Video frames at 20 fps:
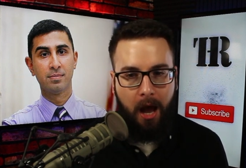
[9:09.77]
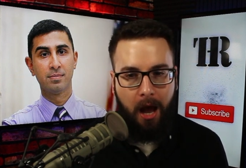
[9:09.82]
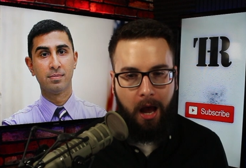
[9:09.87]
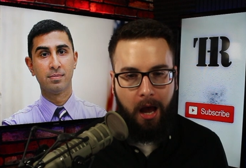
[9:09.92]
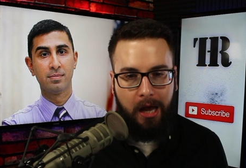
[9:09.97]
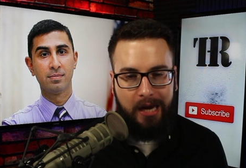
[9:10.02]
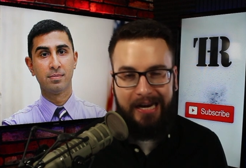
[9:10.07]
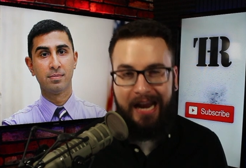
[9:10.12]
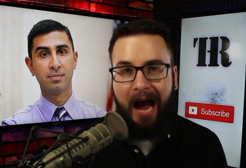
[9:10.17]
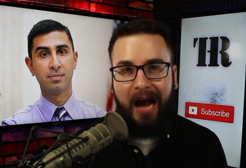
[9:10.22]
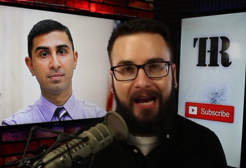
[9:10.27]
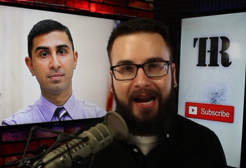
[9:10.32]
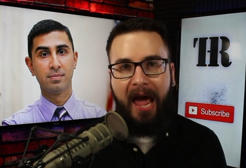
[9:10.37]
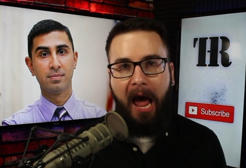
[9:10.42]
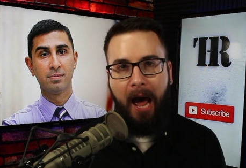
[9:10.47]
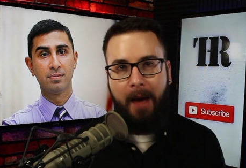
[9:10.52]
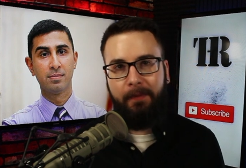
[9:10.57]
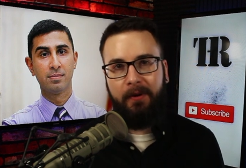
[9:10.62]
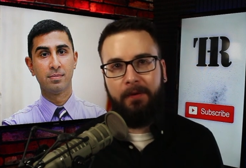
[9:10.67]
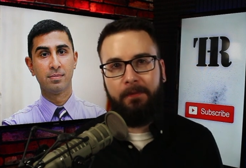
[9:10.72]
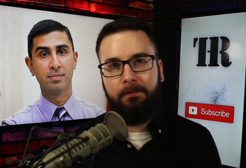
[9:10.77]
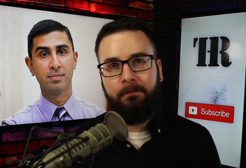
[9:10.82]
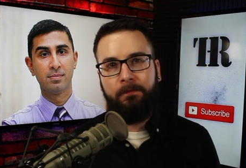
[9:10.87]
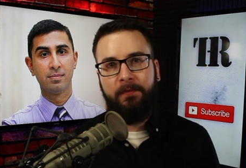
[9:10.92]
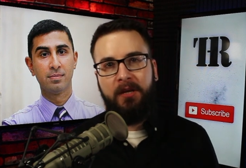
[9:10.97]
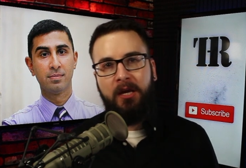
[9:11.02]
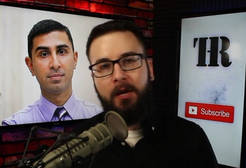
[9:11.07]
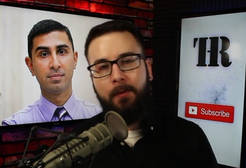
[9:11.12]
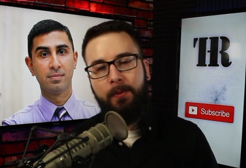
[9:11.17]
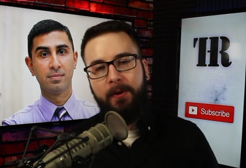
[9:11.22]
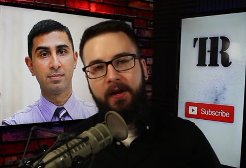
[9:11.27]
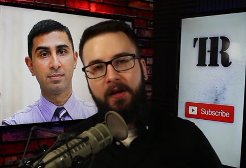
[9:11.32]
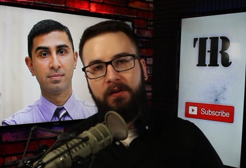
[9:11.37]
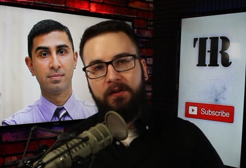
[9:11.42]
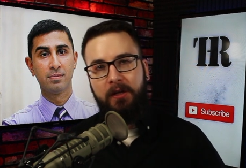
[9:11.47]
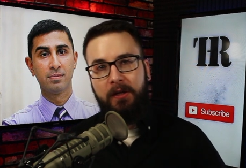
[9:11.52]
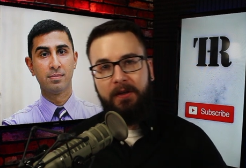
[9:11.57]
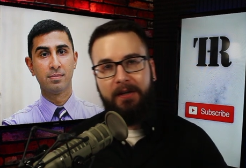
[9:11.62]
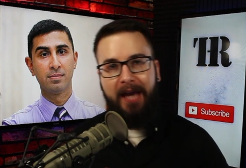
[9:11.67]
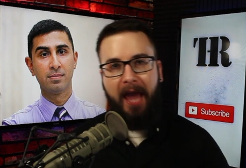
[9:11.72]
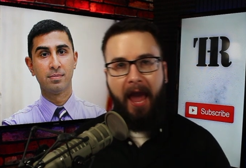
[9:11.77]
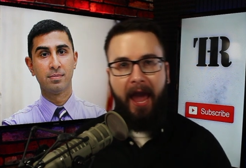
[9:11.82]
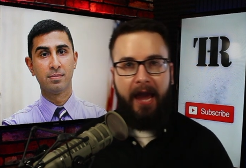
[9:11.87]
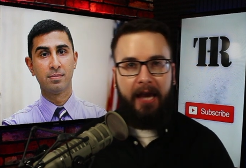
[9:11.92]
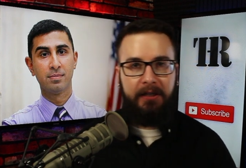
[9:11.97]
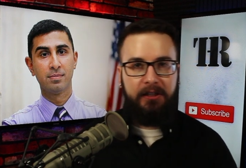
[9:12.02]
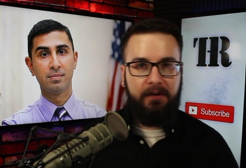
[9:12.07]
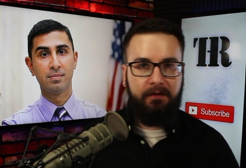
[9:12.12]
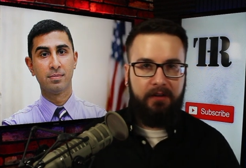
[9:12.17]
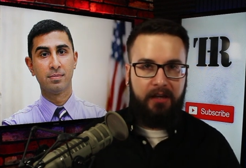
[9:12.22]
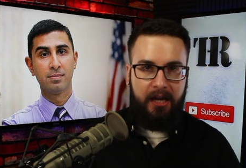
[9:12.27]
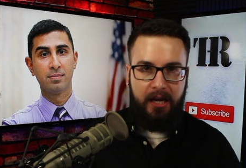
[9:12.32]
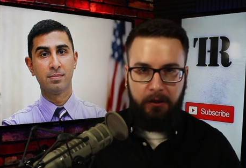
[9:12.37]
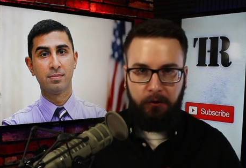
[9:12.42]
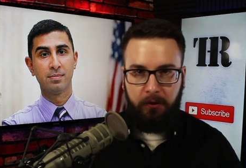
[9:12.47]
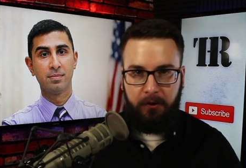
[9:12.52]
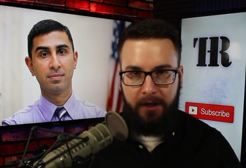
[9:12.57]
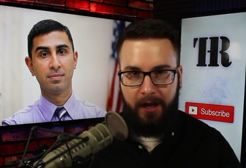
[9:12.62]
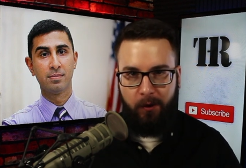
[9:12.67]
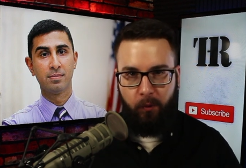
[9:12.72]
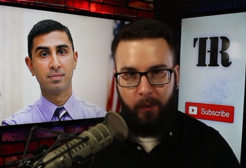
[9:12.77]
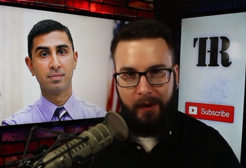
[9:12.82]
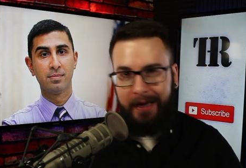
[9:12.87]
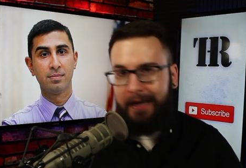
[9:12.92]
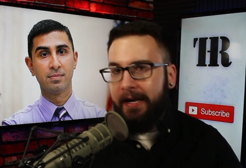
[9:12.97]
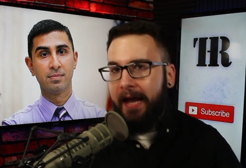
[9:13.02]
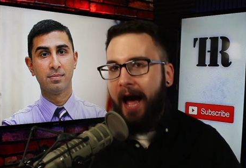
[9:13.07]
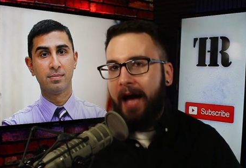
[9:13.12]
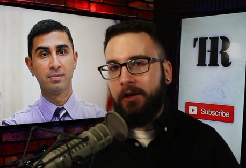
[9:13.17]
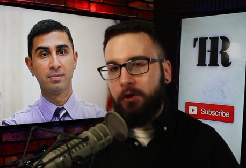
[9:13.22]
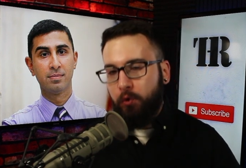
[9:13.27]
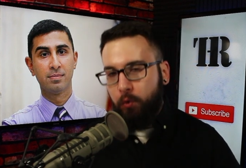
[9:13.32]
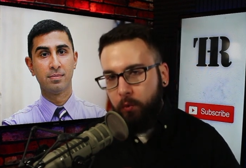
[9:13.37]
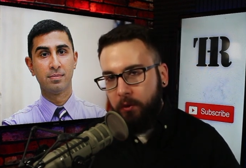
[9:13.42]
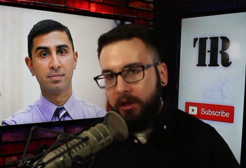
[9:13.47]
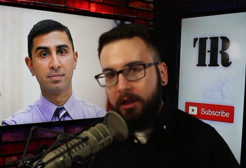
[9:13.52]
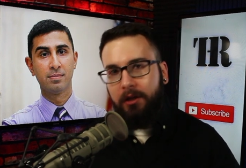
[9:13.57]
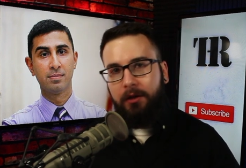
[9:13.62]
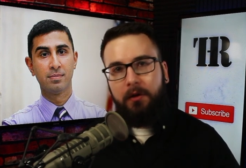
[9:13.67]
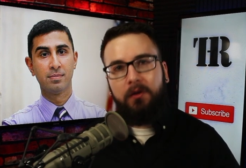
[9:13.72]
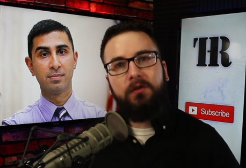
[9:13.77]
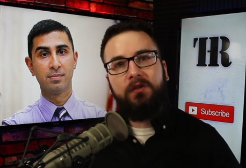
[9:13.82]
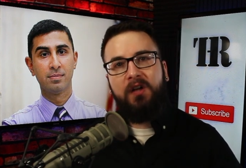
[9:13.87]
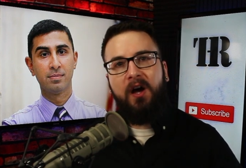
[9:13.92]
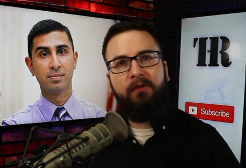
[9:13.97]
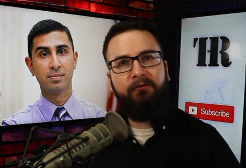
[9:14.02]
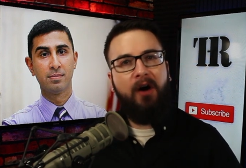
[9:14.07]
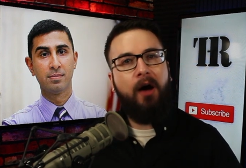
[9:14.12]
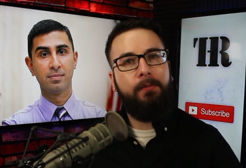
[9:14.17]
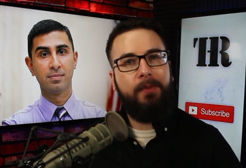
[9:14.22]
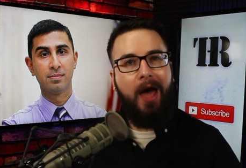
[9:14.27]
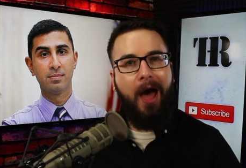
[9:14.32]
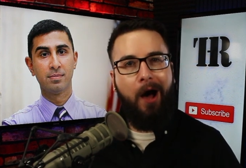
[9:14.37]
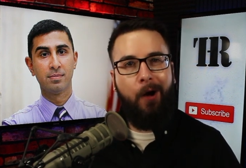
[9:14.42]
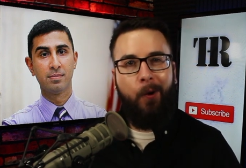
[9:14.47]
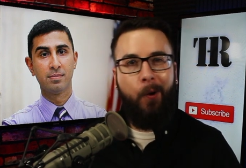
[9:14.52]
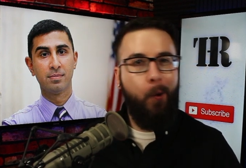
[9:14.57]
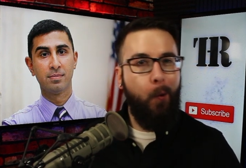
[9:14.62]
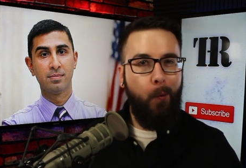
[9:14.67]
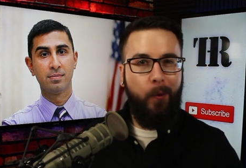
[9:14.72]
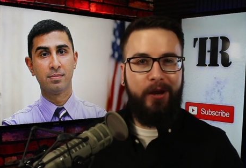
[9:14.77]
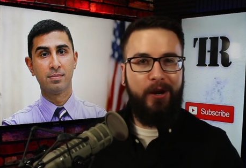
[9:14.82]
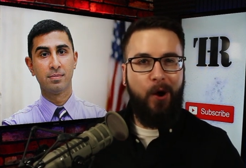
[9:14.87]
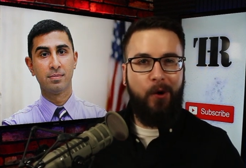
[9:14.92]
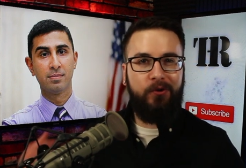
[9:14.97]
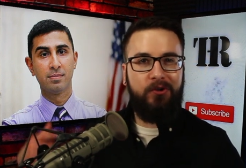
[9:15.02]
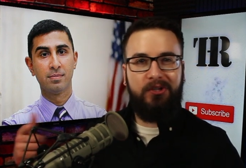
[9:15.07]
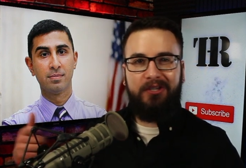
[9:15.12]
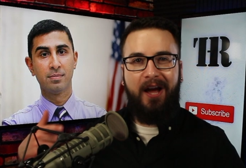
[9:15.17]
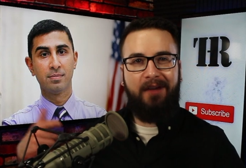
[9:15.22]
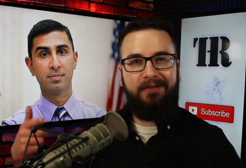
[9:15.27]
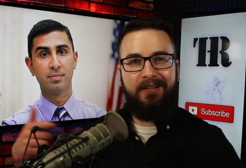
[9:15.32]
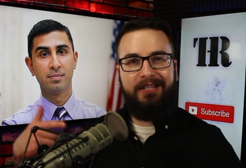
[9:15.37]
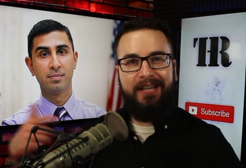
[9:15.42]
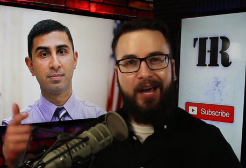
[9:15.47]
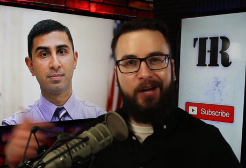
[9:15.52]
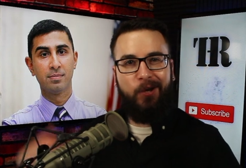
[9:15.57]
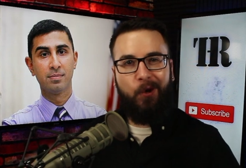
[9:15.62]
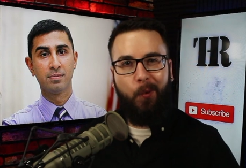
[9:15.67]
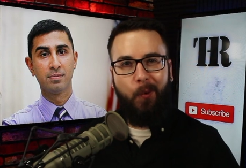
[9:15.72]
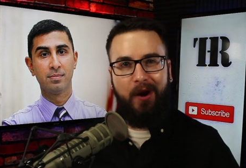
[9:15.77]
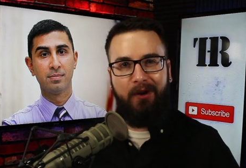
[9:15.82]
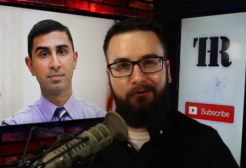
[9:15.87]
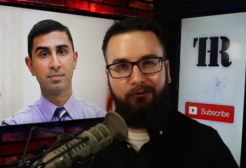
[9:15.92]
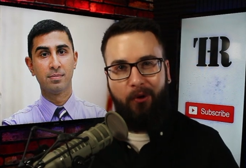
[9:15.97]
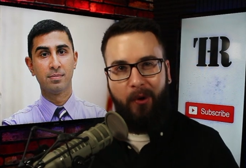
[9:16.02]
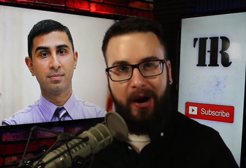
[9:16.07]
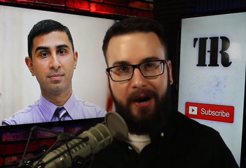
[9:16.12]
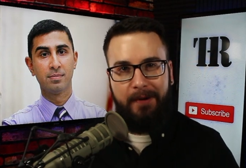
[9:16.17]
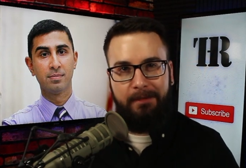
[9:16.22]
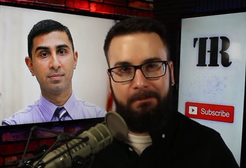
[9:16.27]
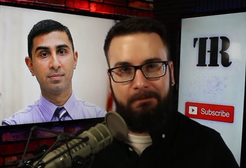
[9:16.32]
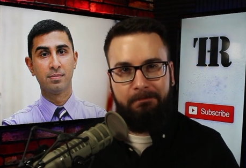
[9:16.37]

Speaker 1: Uh, not going to happen. Because in the age of the internet, we can actually look stuff up now. We don't just have to take your word for it.